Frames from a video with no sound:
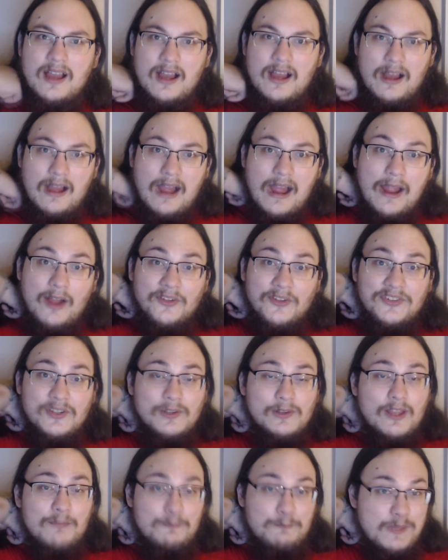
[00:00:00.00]
I
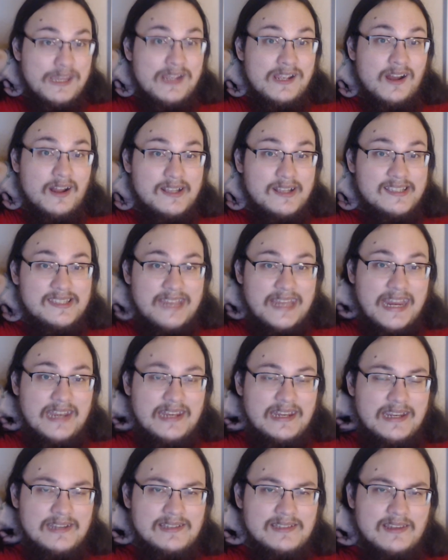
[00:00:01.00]
also love pecan
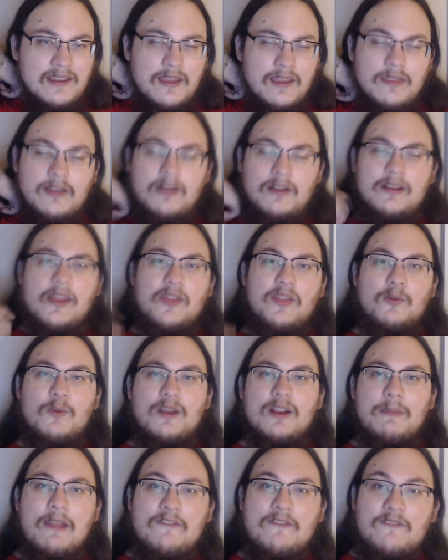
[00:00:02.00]
sandies. They're another
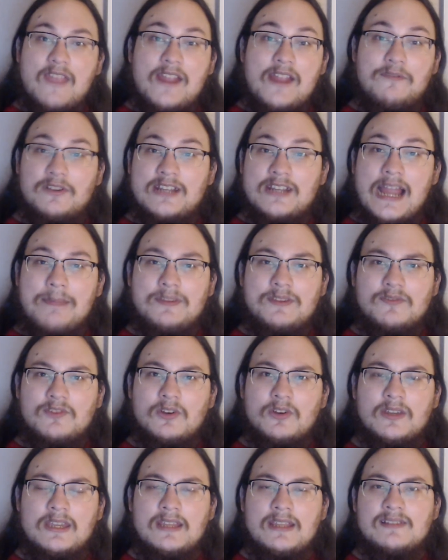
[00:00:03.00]
one of my favorite types of
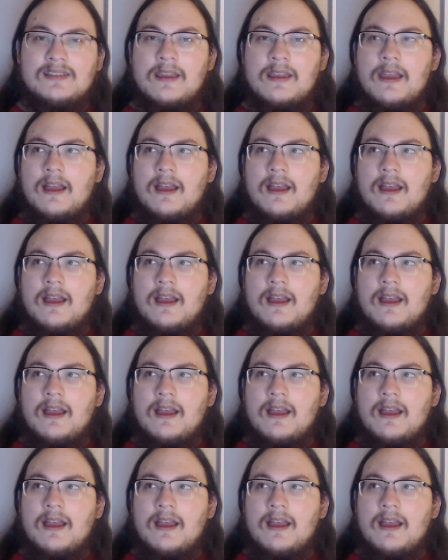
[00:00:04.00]
cookies.